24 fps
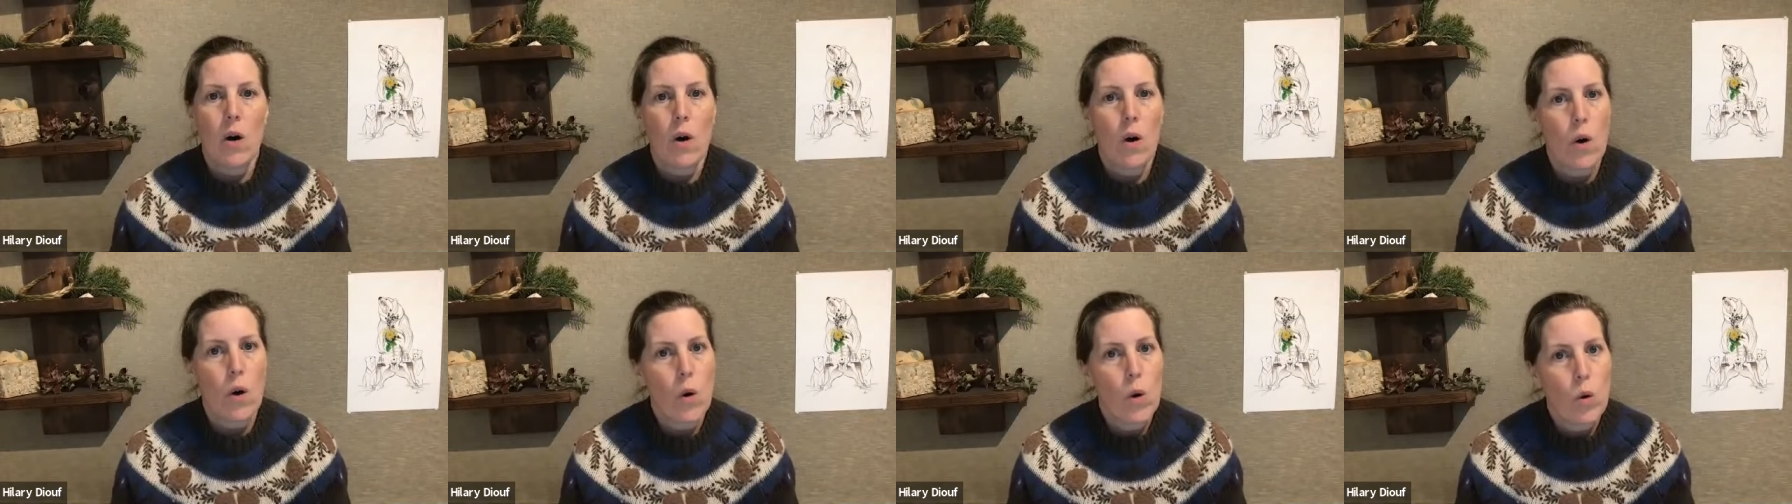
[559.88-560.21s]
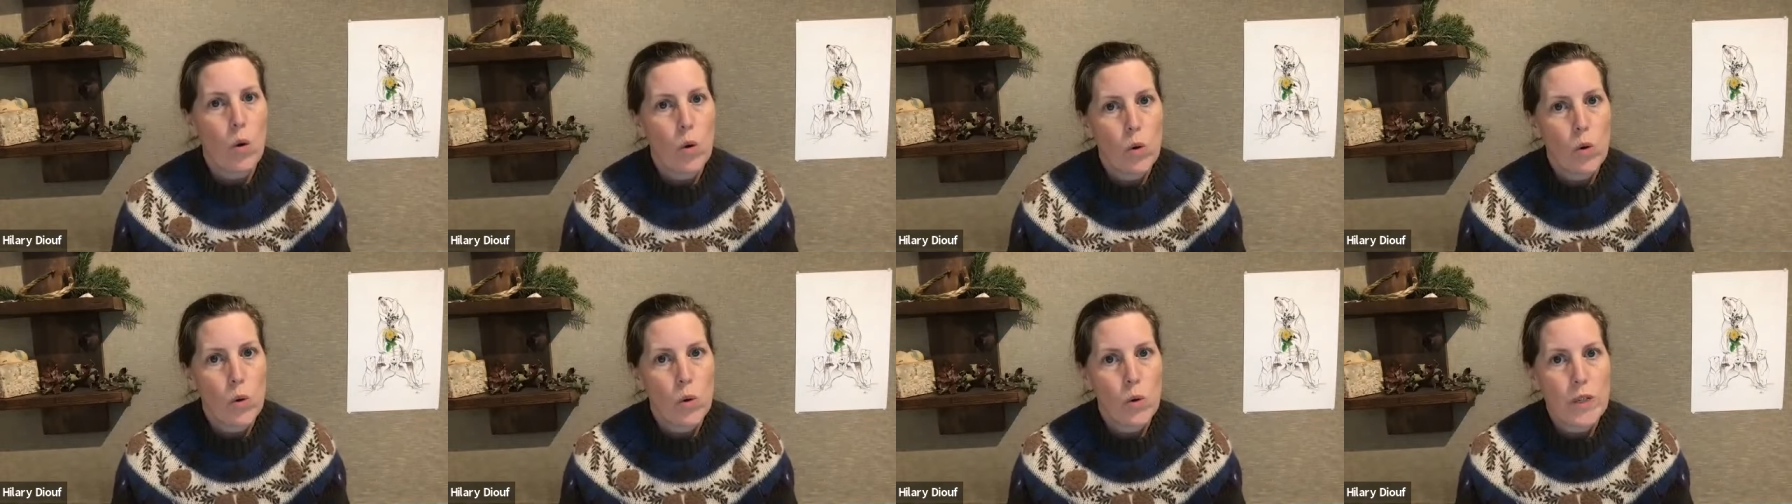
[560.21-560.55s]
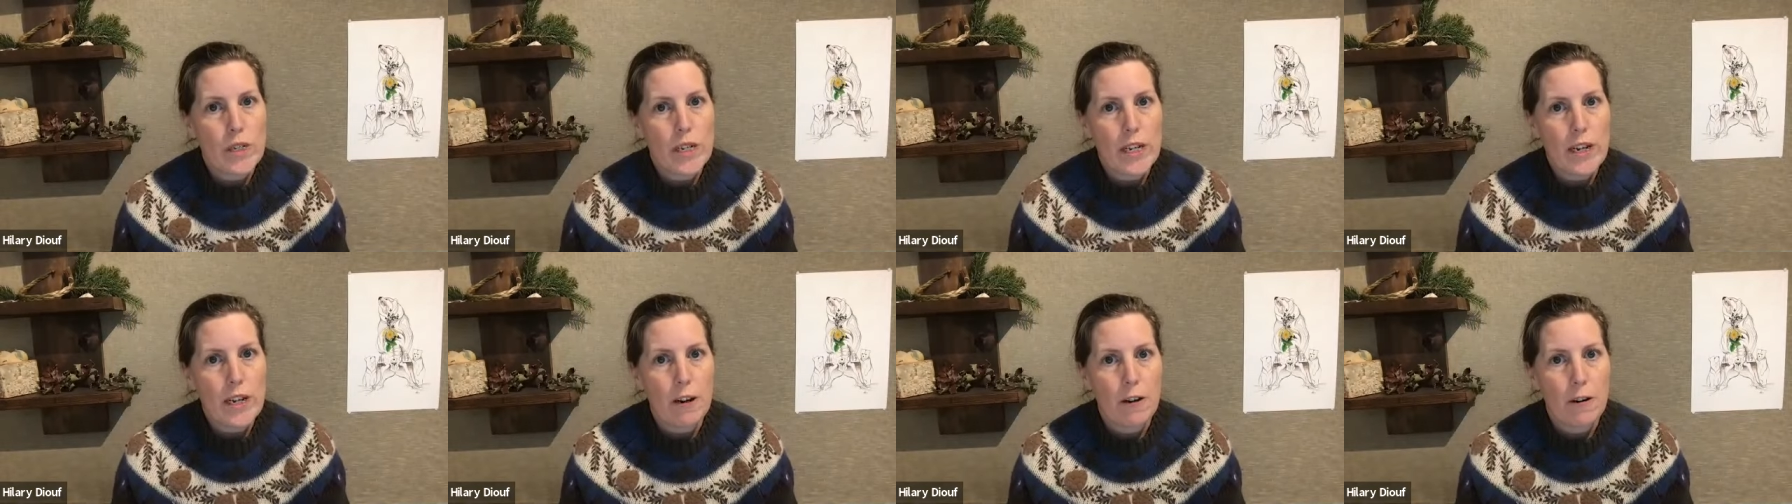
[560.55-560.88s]
Oh
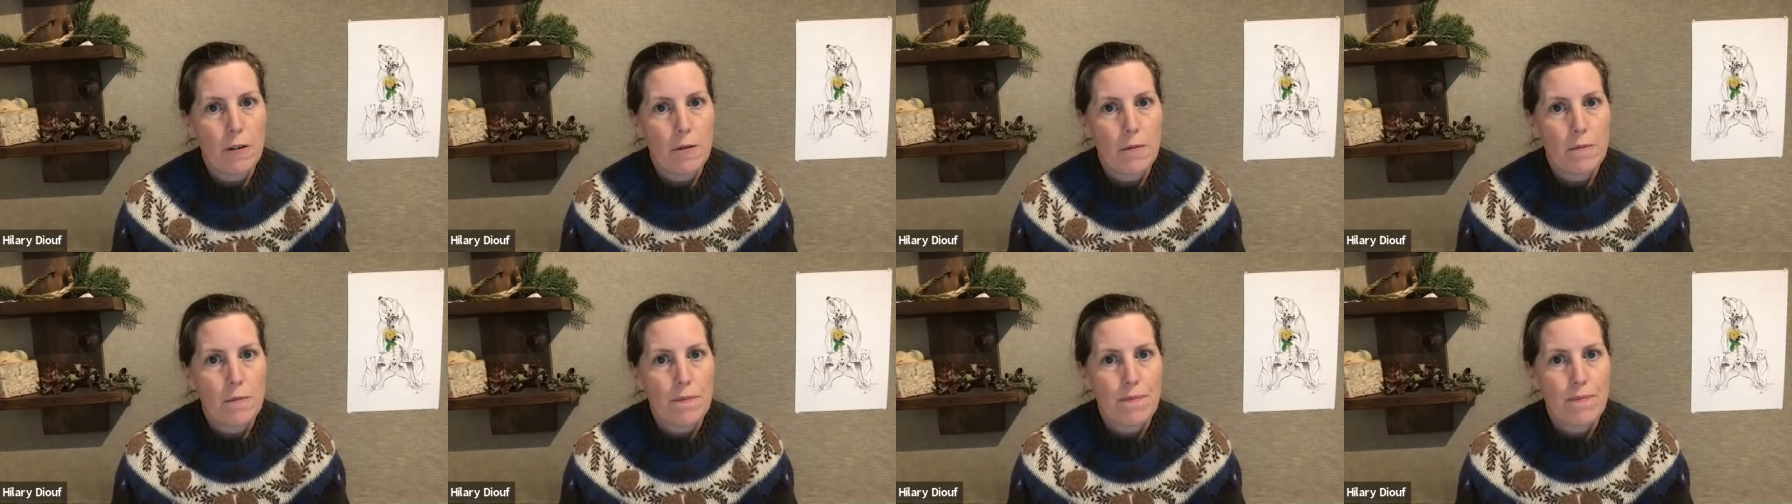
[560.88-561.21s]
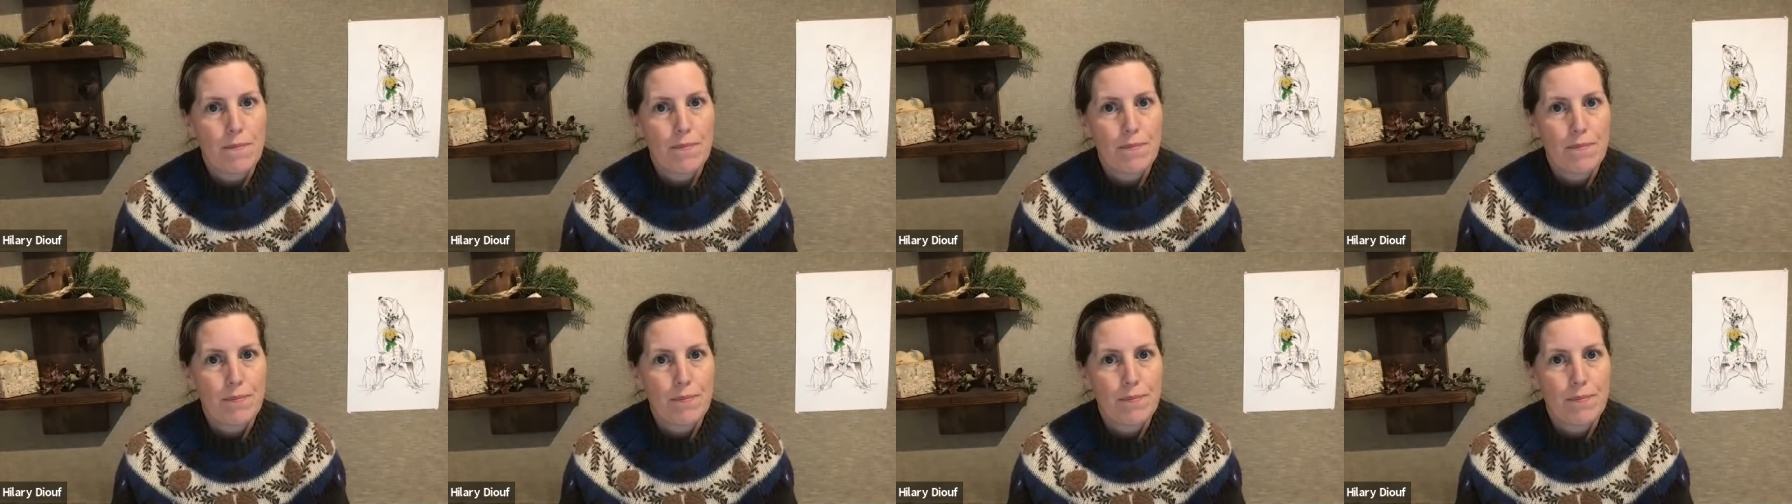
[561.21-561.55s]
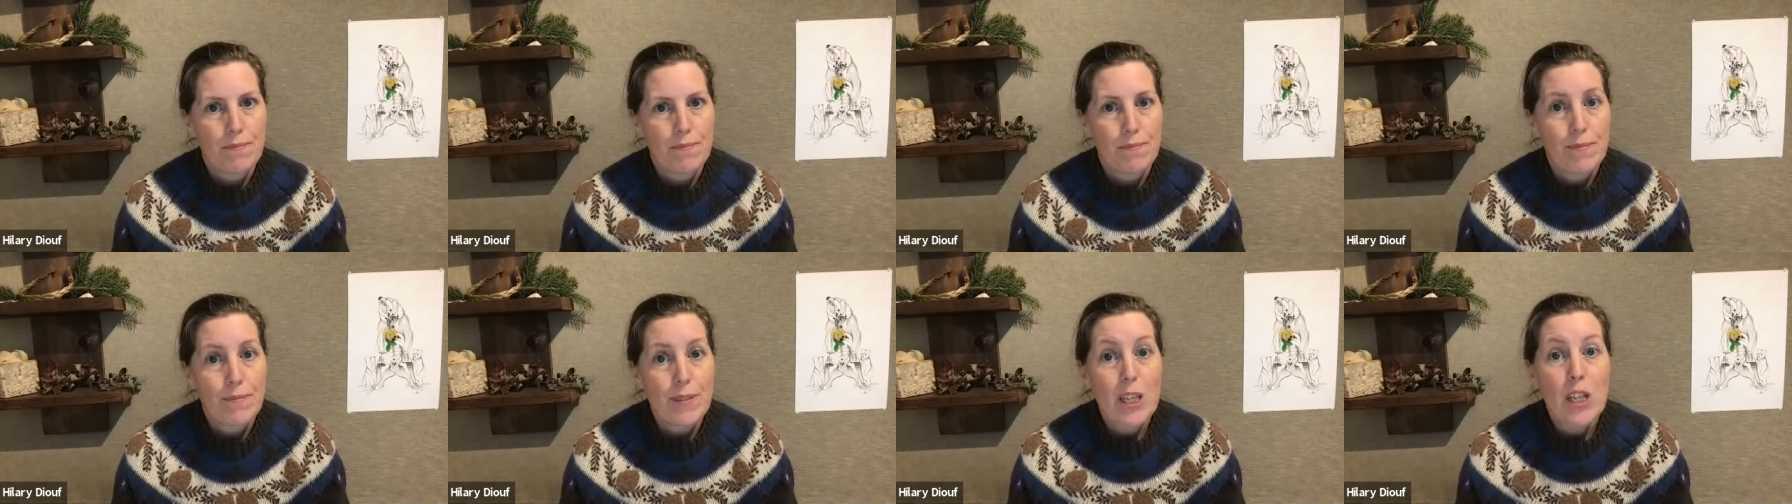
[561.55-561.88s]
dear.
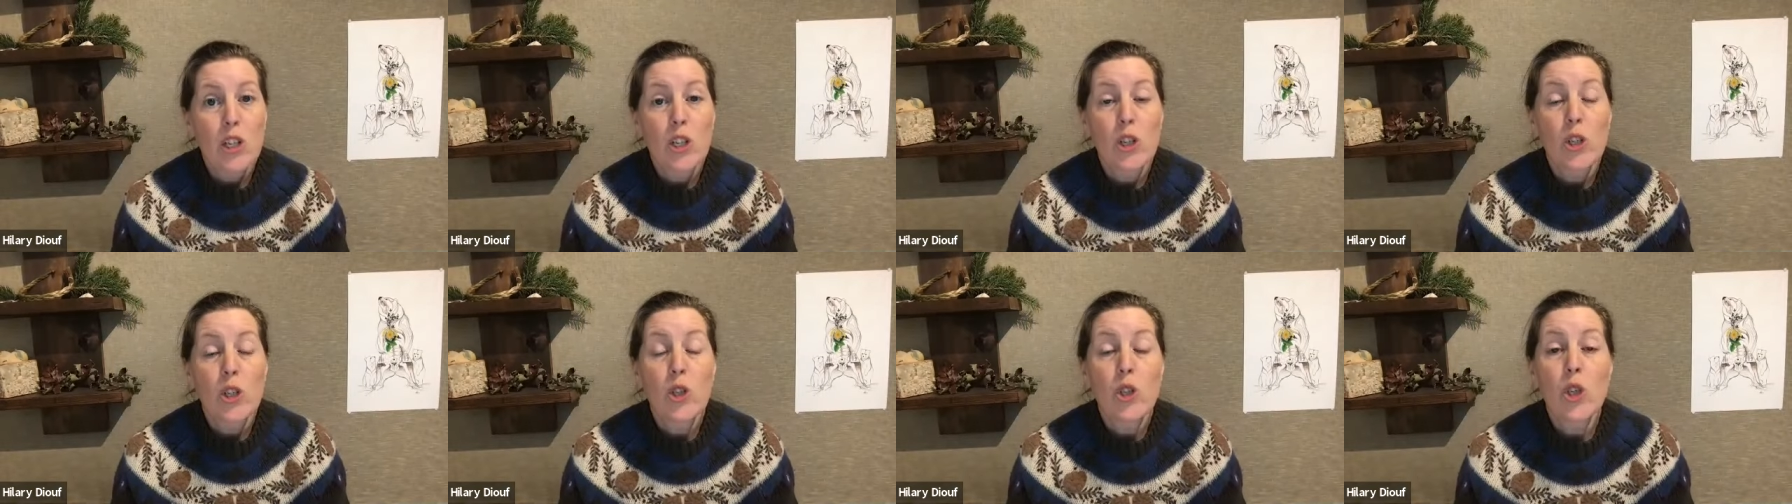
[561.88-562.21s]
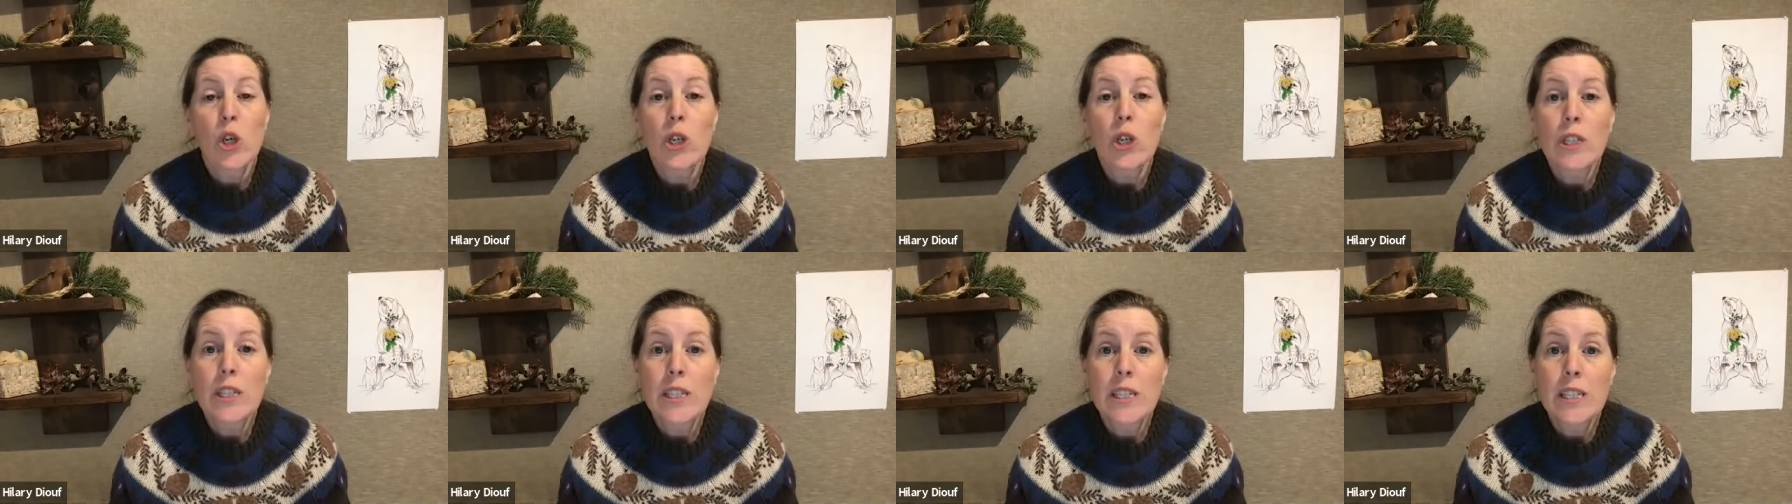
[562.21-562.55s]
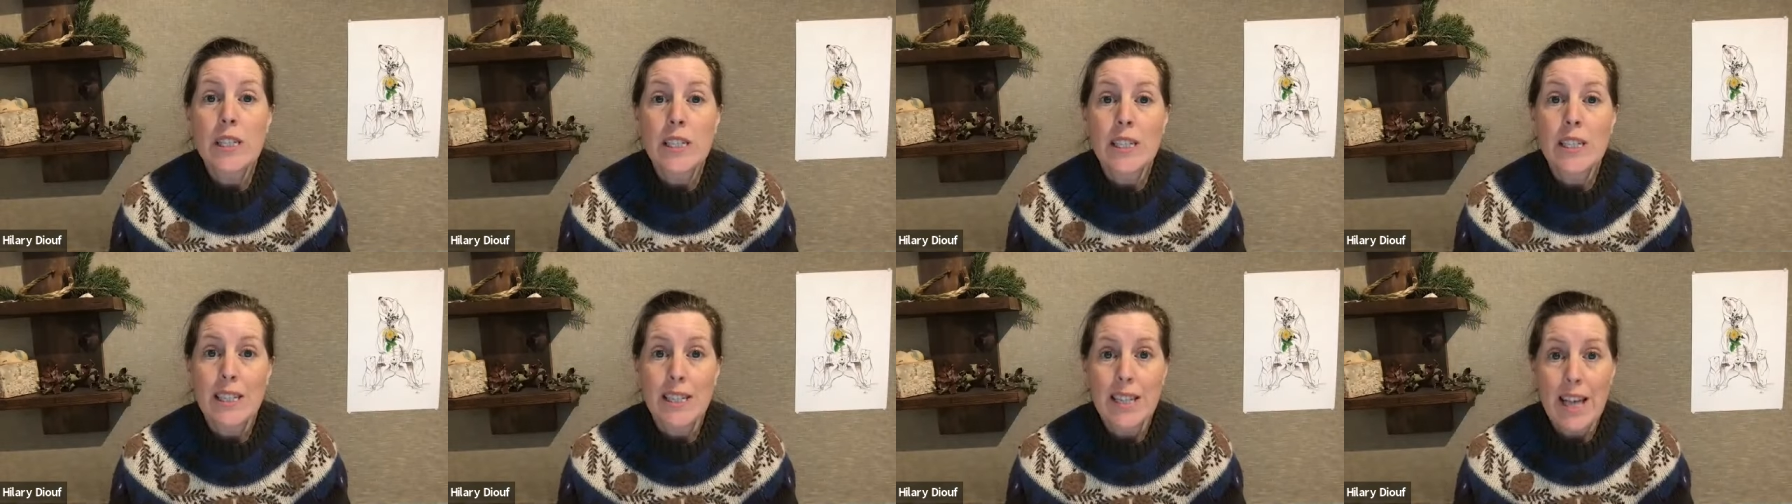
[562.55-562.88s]

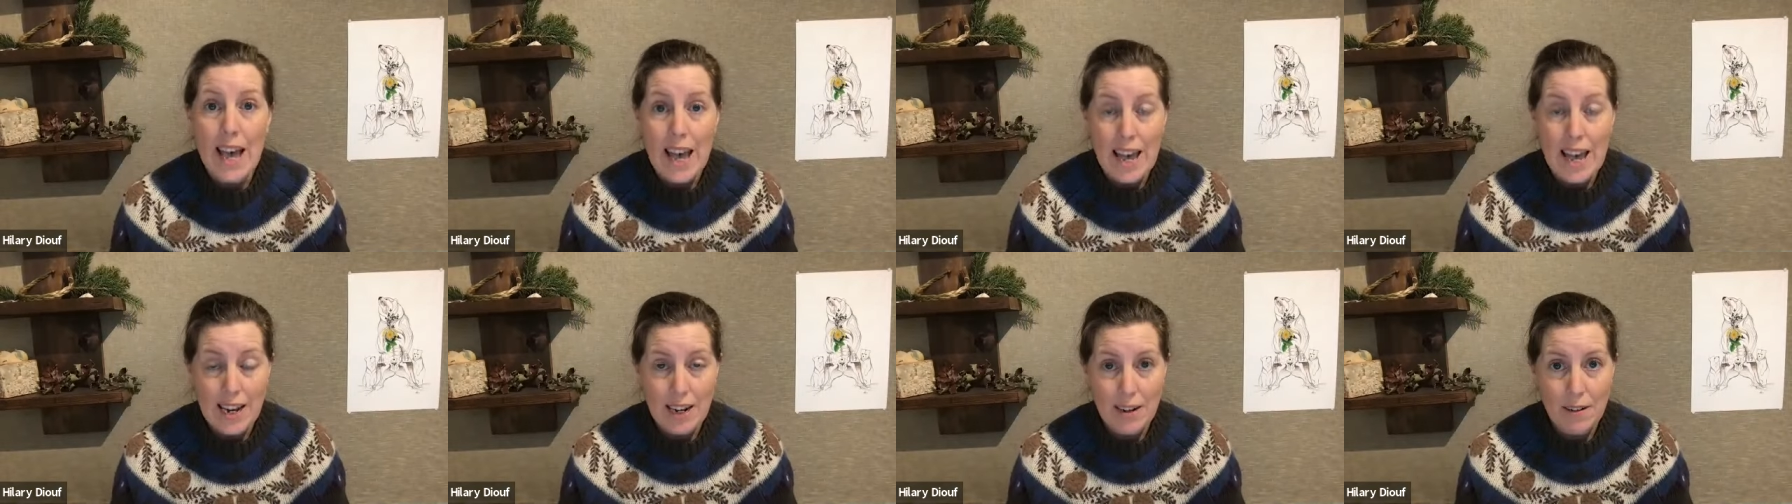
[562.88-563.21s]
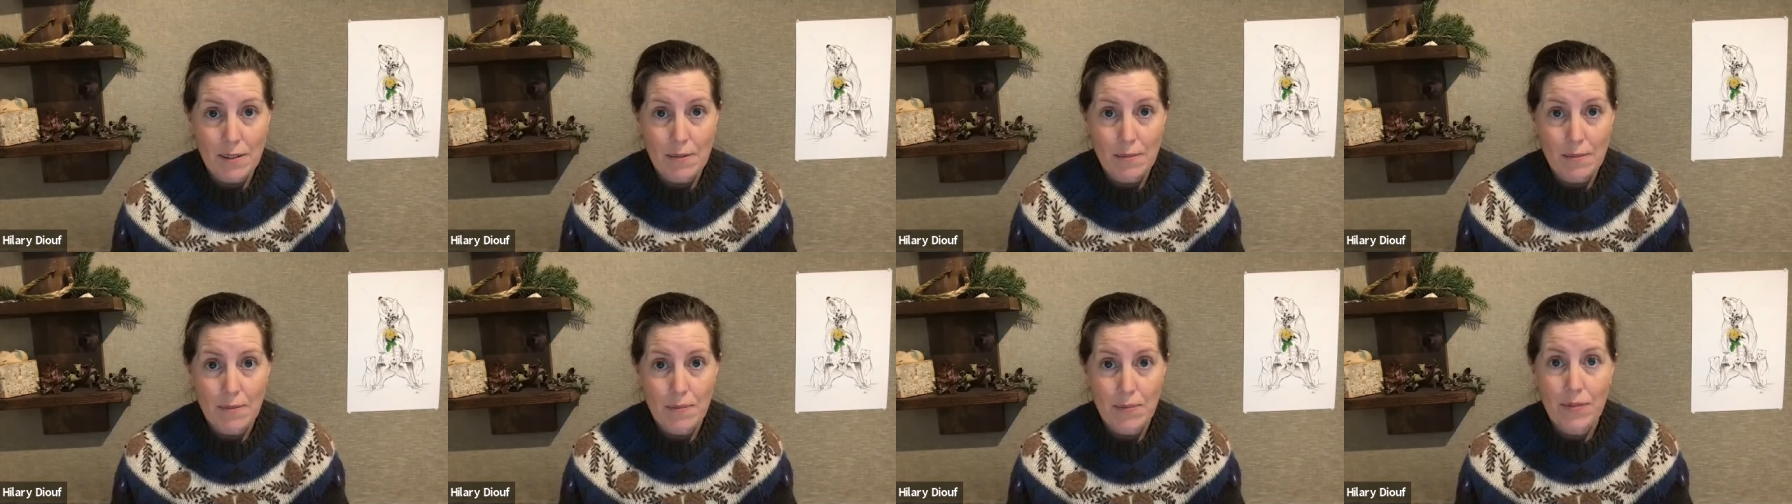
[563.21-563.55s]
Just then,